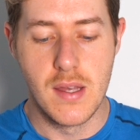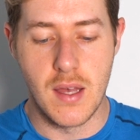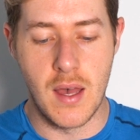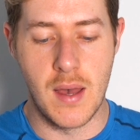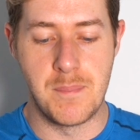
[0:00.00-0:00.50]

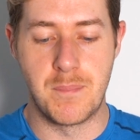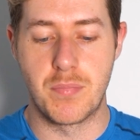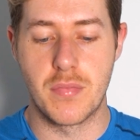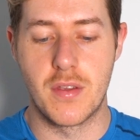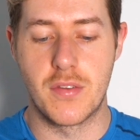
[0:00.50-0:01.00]

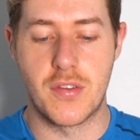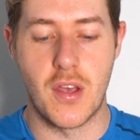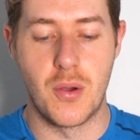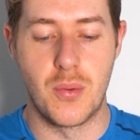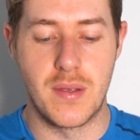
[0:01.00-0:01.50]

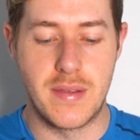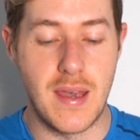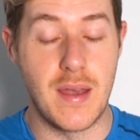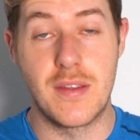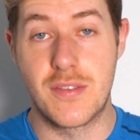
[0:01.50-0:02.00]
So
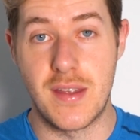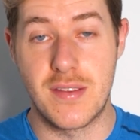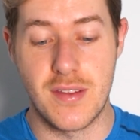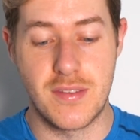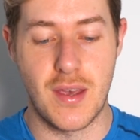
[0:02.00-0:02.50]
yeah, it's
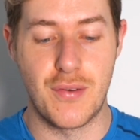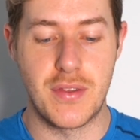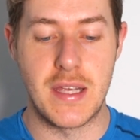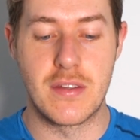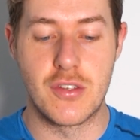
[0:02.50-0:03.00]
a tough
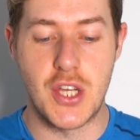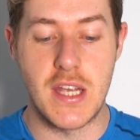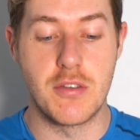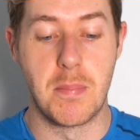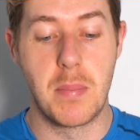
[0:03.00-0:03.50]
thing to
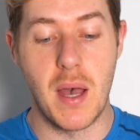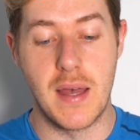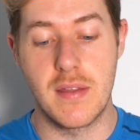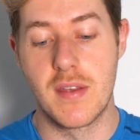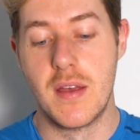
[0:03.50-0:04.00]
change,
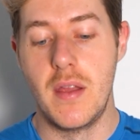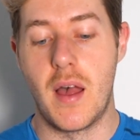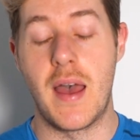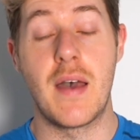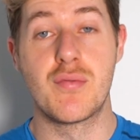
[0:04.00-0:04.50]
but
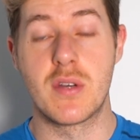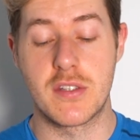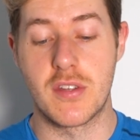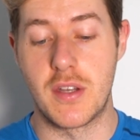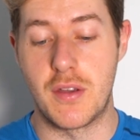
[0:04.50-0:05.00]
I have
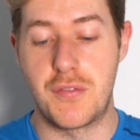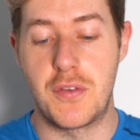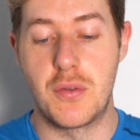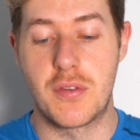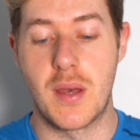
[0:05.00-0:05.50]
worked on it a
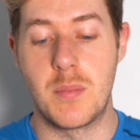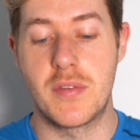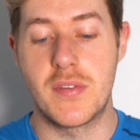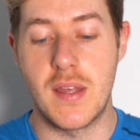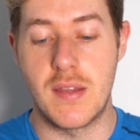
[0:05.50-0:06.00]
few times
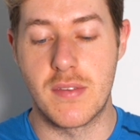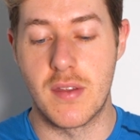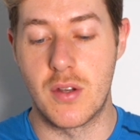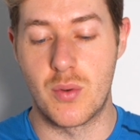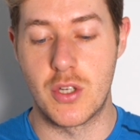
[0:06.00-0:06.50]
since,
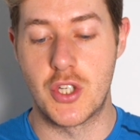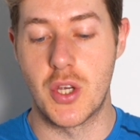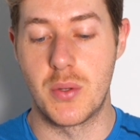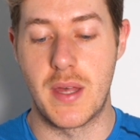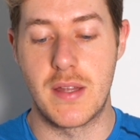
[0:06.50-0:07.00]
and I want to
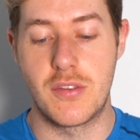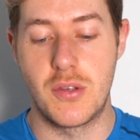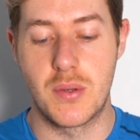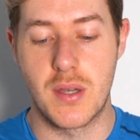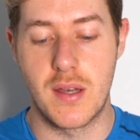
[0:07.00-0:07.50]
show that to
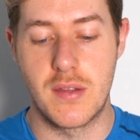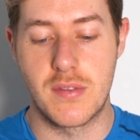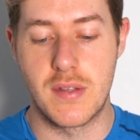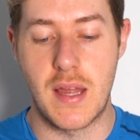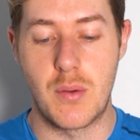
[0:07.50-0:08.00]
you
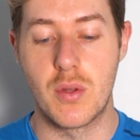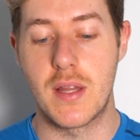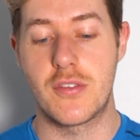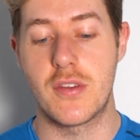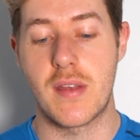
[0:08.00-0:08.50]
guys now. Well,
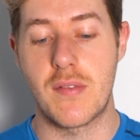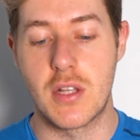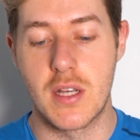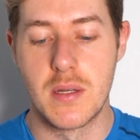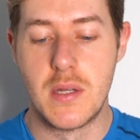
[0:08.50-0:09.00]
let's just have a
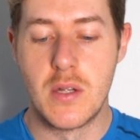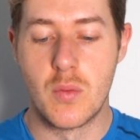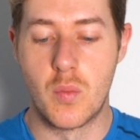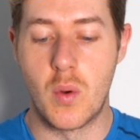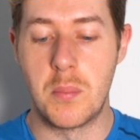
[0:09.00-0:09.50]
look
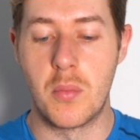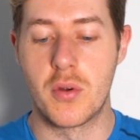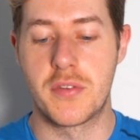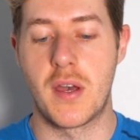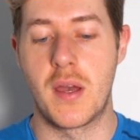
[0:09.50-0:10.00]
one more
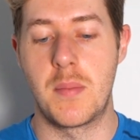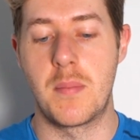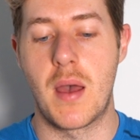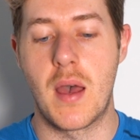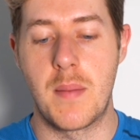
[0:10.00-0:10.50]

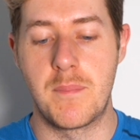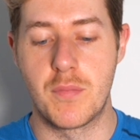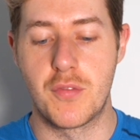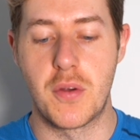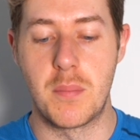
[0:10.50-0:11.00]

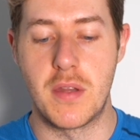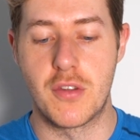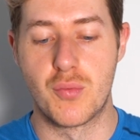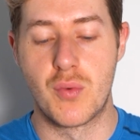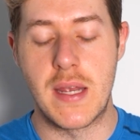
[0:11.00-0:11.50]
time from
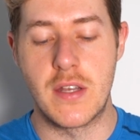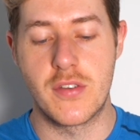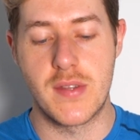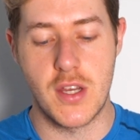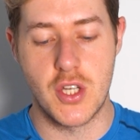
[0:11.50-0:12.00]
this range
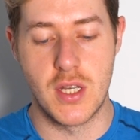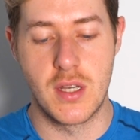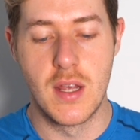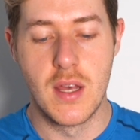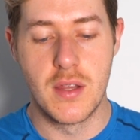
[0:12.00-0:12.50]
session
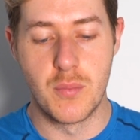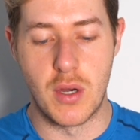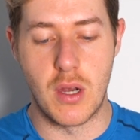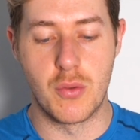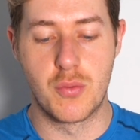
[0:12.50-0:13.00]

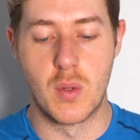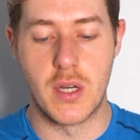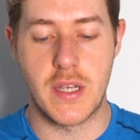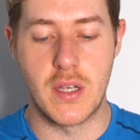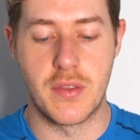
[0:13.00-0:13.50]
where I was
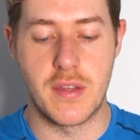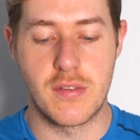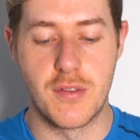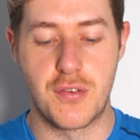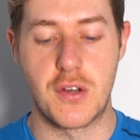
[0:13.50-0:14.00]
working on this,
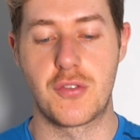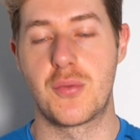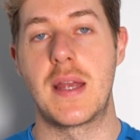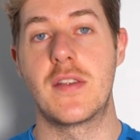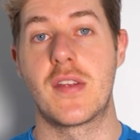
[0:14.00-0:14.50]
the first
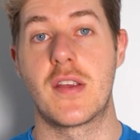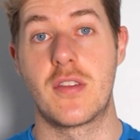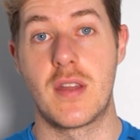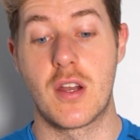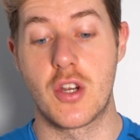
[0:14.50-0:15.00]
range
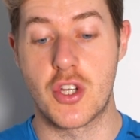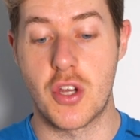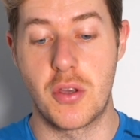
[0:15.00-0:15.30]
session. Then I'm going to show